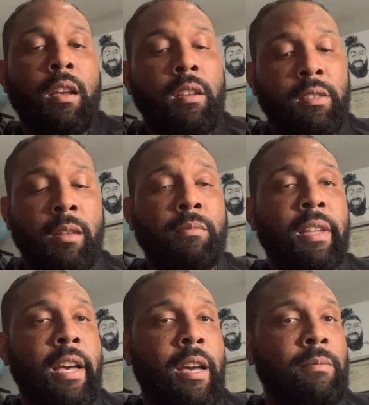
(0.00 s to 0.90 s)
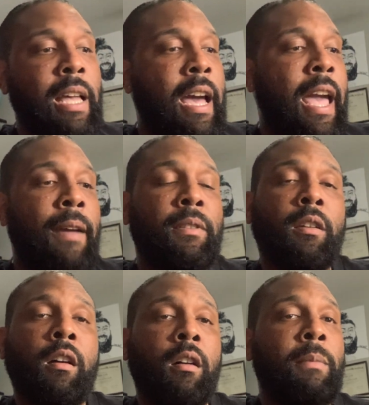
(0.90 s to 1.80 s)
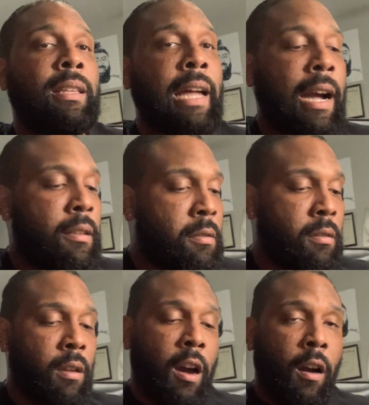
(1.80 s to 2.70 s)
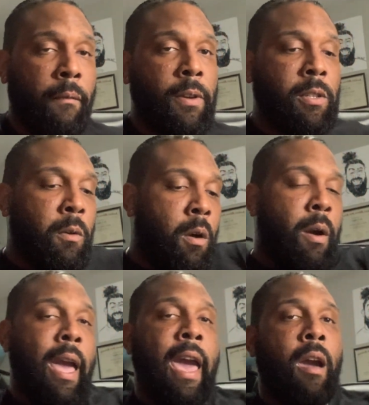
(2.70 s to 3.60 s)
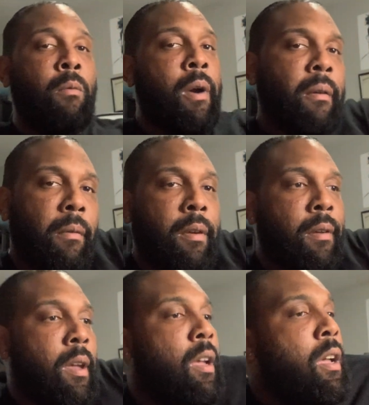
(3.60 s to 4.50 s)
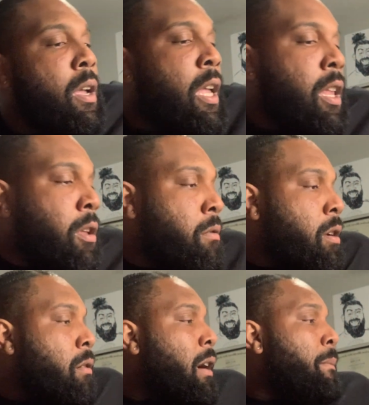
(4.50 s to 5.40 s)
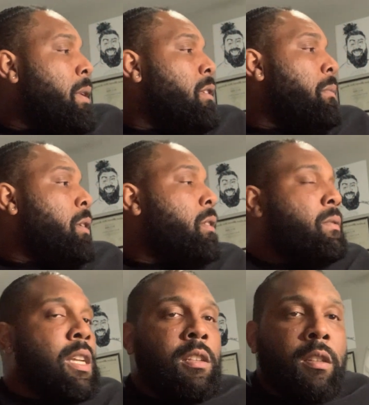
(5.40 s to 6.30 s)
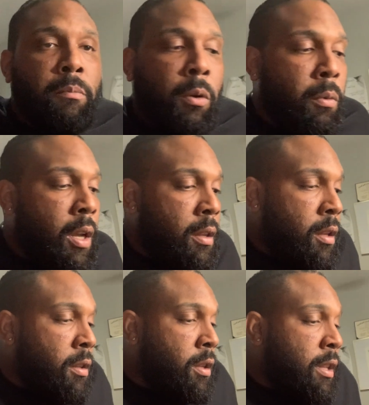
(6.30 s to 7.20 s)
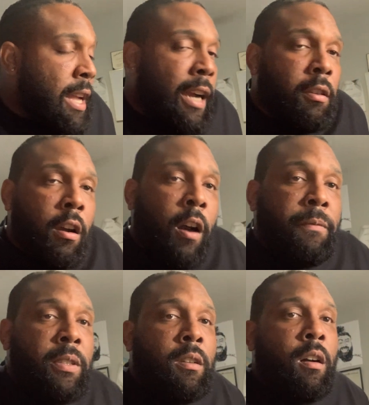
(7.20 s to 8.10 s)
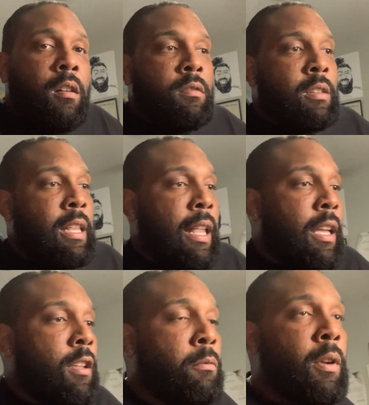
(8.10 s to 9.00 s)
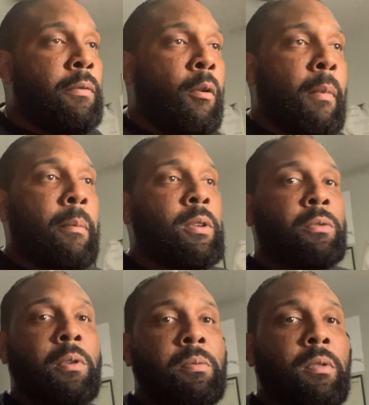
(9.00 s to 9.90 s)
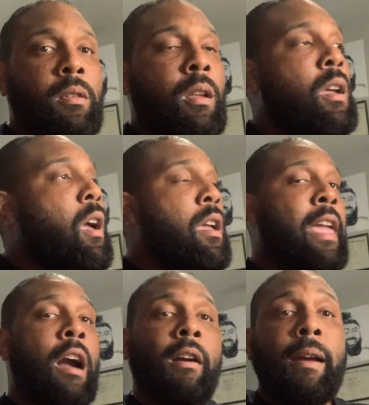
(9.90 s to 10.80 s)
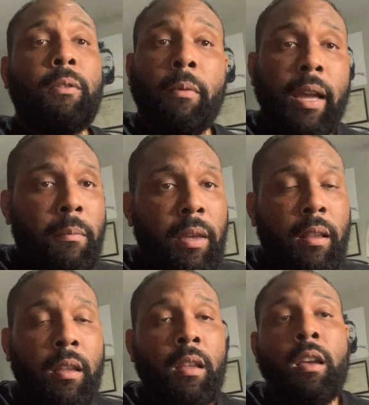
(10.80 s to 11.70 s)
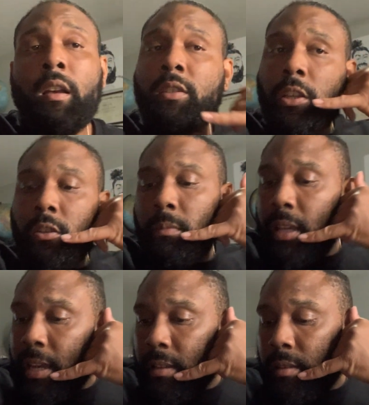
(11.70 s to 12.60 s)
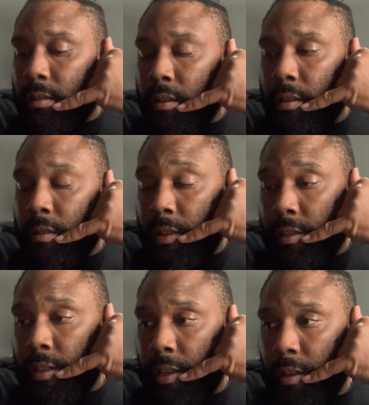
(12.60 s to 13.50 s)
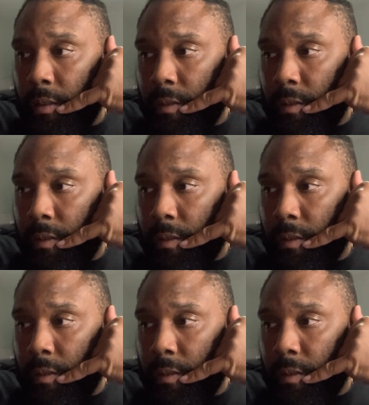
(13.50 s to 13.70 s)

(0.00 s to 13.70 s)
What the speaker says: Sometimes I have to call my doctor's office at work, and you know, I'm in the middle of teaching, but when the doctor office calls and I need to refill my prescription, y'all don't have to wait a minute. Excuse me, yes, this is he.